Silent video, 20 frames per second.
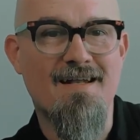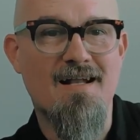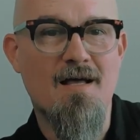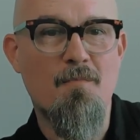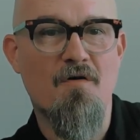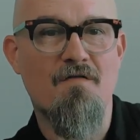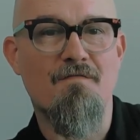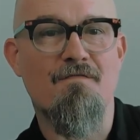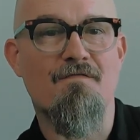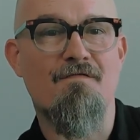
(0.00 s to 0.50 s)
and
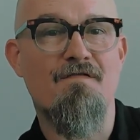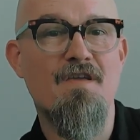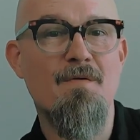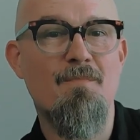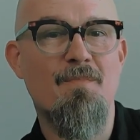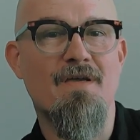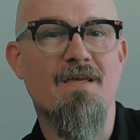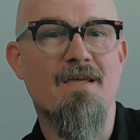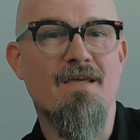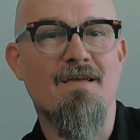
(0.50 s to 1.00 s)
I'm a
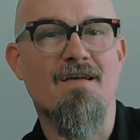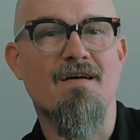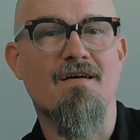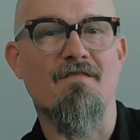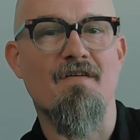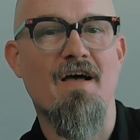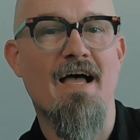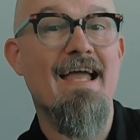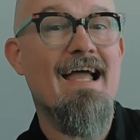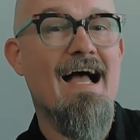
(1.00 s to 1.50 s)
VP
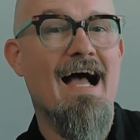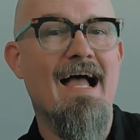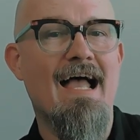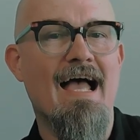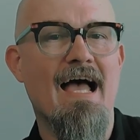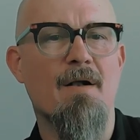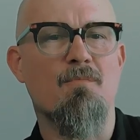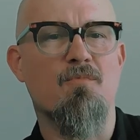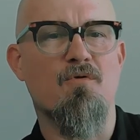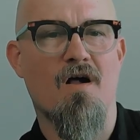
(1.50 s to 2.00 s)
of AI
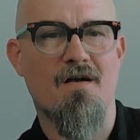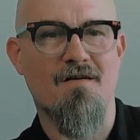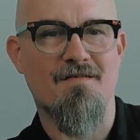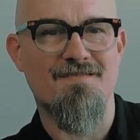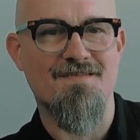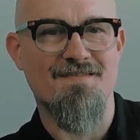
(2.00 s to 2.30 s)
Ad Product